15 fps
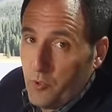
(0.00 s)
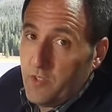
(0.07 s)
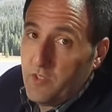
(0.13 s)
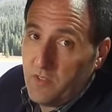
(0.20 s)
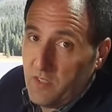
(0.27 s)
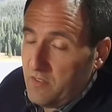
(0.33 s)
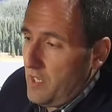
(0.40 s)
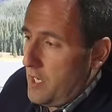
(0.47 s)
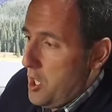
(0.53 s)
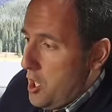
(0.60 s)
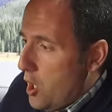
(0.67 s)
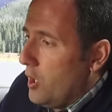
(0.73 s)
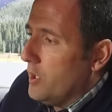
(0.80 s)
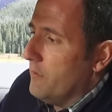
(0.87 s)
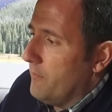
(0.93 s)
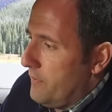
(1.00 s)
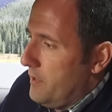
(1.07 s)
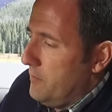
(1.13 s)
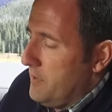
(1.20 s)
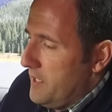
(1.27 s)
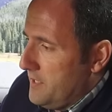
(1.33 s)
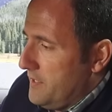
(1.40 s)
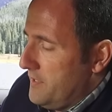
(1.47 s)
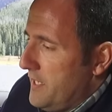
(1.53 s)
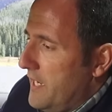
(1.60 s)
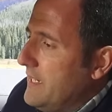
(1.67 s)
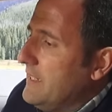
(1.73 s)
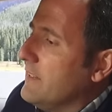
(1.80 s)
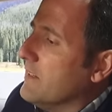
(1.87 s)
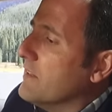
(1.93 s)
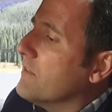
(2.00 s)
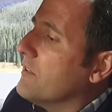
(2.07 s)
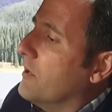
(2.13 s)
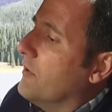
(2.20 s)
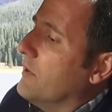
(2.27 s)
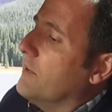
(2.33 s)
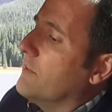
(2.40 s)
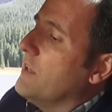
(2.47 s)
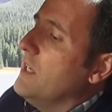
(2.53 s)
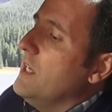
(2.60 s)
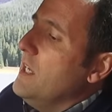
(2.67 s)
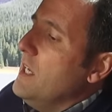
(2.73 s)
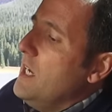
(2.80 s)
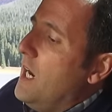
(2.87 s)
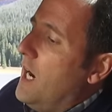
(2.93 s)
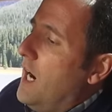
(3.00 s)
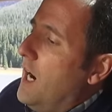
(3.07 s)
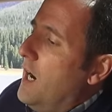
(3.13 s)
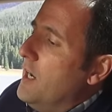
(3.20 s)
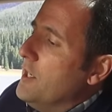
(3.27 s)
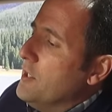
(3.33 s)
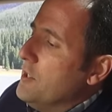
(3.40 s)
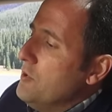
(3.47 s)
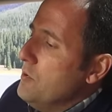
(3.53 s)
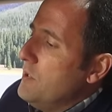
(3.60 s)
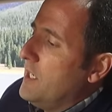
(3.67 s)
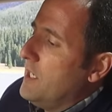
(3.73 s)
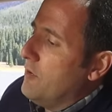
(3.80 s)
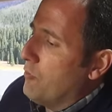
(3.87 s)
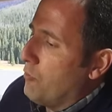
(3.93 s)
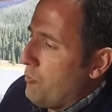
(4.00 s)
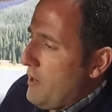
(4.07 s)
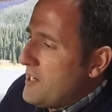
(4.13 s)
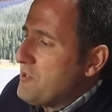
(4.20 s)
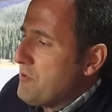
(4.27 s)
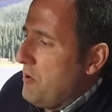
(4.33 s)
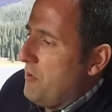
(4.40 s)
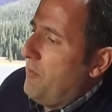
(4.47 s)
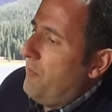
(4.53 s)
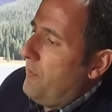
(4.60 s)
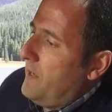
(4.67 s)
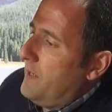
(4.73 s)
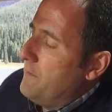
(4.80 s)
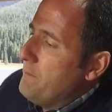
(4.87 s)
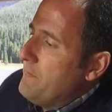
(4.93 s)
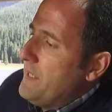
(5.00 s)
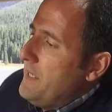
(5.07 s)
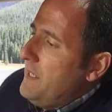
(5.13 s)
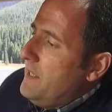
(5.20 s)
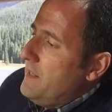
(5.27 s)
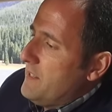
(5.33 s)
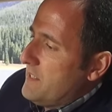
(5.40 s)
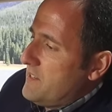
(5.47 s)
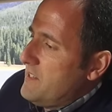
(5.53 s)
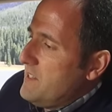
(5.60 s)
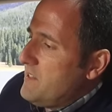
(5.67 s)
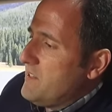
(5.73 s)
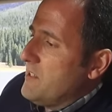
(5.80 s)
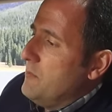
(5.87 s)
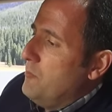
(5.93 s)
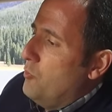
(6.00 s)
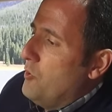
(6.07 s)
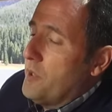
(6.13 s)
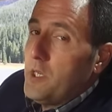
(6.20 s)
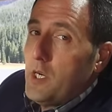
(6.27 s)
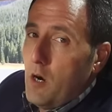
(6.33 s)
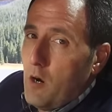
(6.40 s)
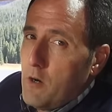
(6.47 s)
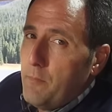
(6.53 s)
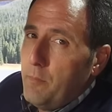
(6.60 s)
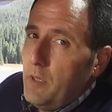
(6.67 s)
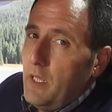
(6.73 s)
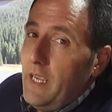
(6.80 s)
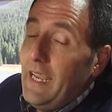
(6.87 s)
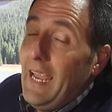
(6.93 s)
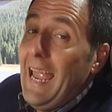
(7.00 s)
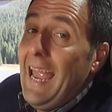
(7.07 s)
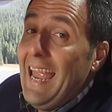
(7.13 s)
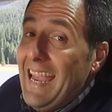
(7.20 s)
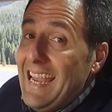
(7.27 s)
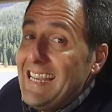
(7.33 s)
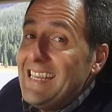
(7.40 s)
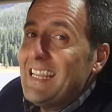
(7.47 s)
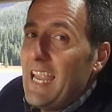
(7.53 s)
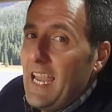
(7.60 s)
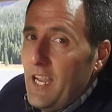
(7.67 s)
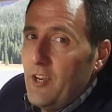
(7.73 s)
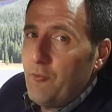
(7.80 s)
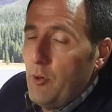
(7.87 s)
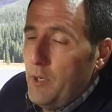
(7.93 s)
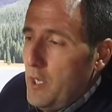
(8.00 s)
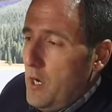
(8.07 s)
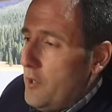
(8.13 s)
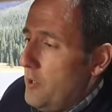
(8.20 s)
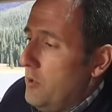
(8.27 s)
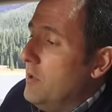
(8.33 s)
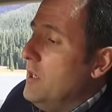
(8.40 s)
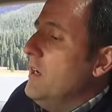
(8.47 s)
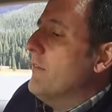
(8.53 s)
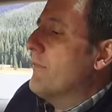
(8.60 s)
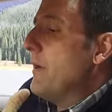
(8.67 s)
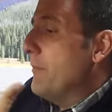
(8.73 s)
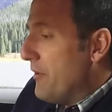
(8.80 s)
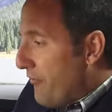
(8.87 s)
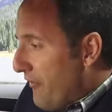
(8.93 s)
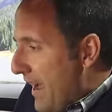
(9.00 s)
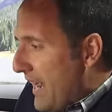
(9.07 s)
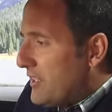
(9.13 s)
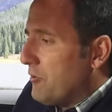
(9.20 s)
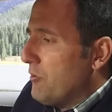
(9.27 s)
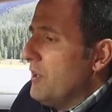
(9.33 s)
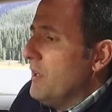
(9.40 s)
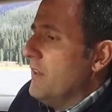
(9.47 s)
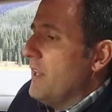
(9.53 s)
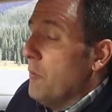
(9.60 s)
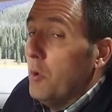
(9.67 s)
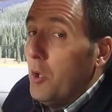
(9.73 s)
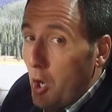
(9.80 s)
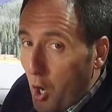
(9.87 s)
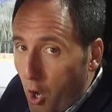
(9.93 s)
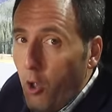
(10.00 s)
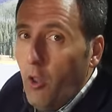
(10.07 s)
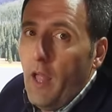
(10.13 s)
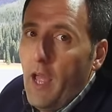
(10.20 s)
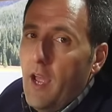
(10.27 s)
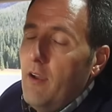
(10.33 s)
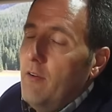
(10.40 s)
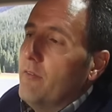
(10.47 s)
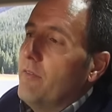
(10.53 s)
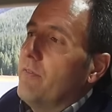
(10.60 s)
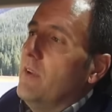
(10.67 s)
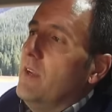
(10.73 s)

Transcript: which is to say all of them in the ninety series, uh, you can retrofit the system with CarPlay and Android Auto. From the factory, they will all have